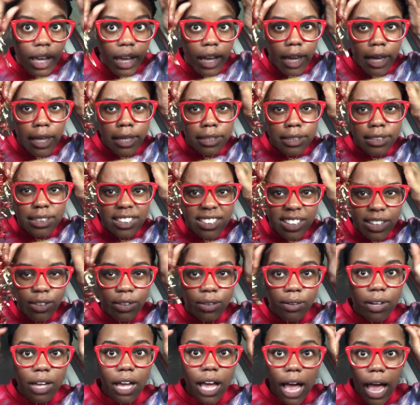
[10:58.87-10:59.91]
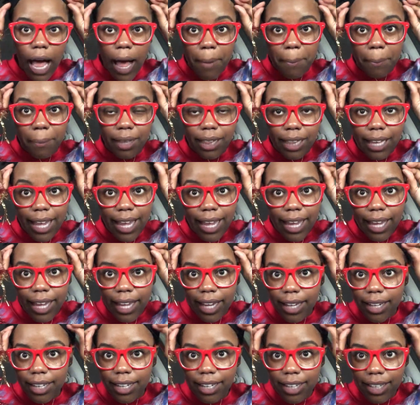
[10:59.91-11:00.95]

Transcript: And so I'm glad